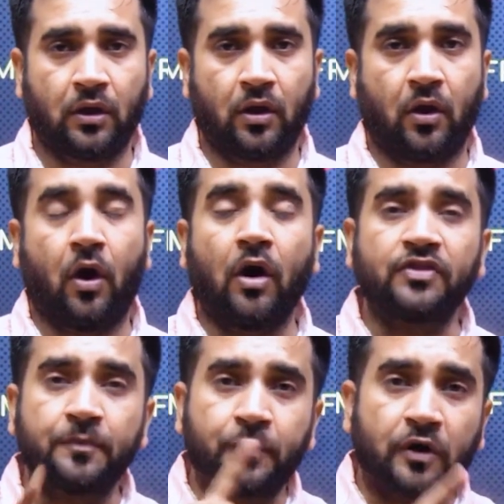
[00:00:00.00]
on the
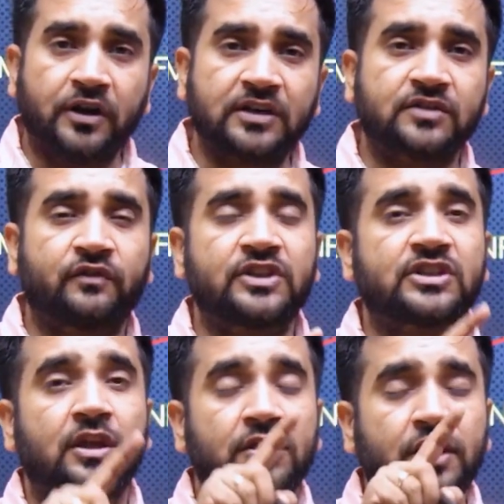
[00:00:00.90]
products which
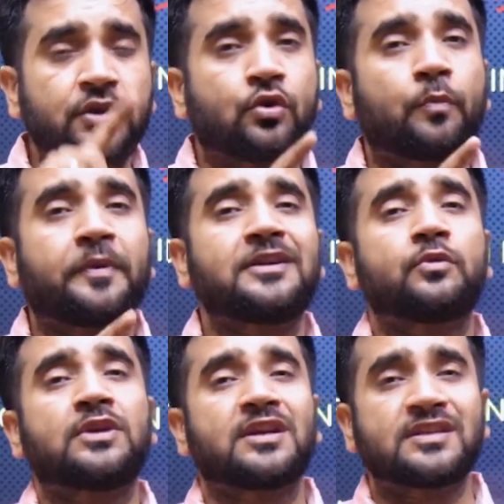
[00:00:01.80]
the European
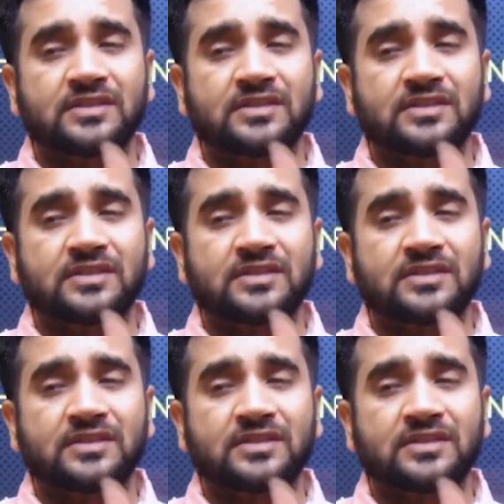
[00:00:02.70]
Union is